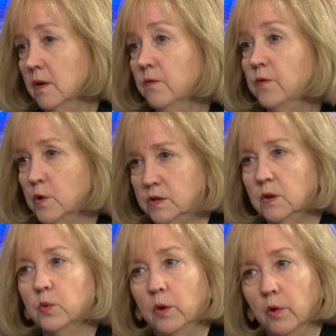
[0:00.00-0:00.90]
folks
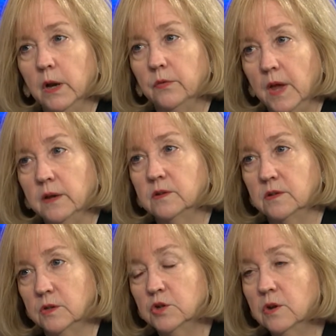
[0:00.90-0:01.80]
had regretted that
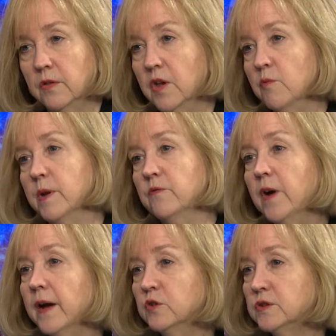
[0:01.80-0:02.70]
decision. And there have been
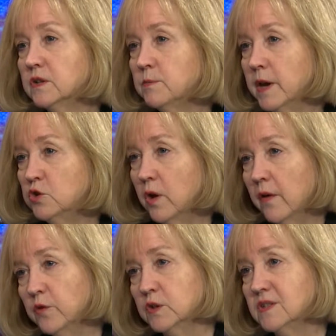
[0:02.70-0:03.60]
five or six major
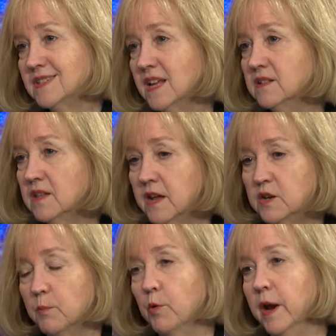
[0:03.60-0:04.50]
efforts since then
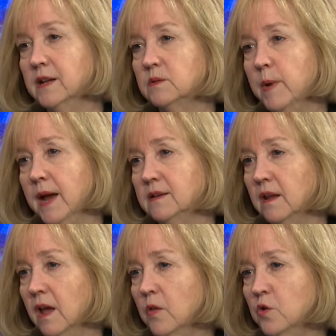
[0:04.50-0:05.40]
to bring us back
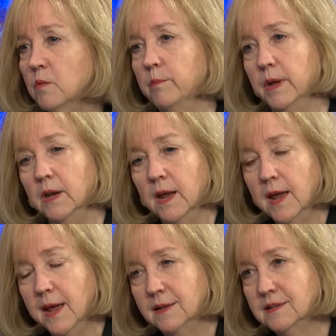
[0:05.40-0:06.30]
together, but
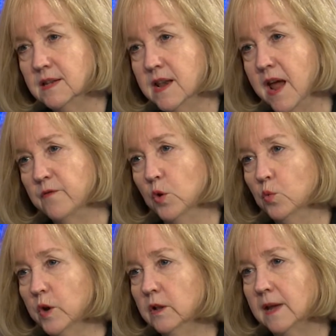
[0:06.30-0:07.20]
it's never
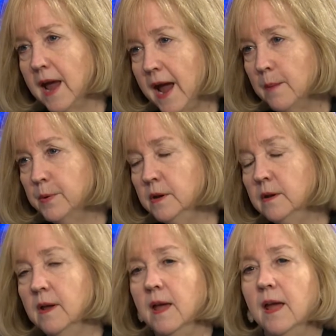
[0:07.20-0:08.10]
really
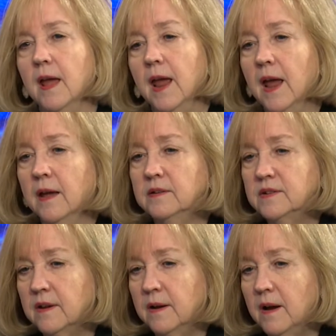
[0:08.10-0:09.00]
happened. And
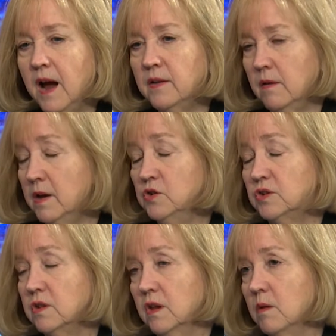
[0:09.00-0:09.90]
uh, I, I,
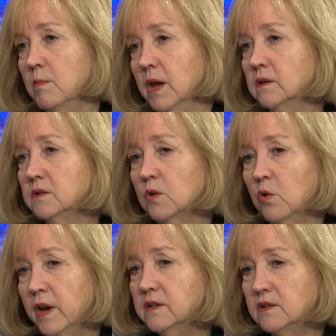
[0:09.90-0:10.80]
just think it makes
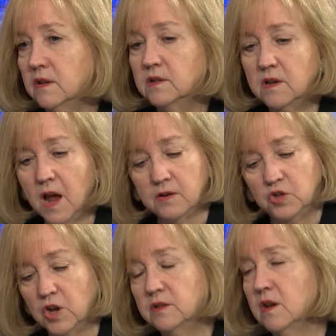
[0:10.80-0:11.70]
great sense, not
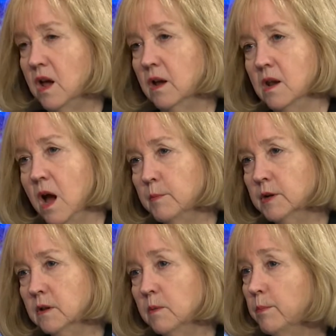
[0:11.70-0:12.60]
just
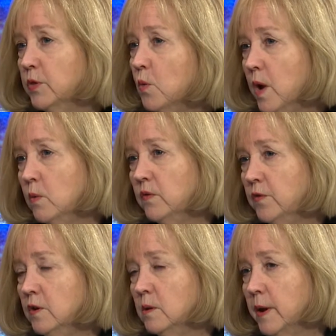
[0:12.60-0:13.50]
economically, but the way we
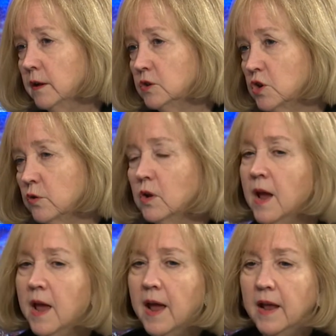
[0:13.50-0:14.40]
feel about each other.
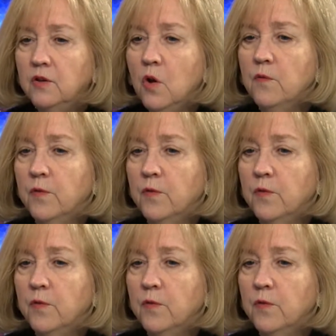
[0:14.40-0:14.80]
And don't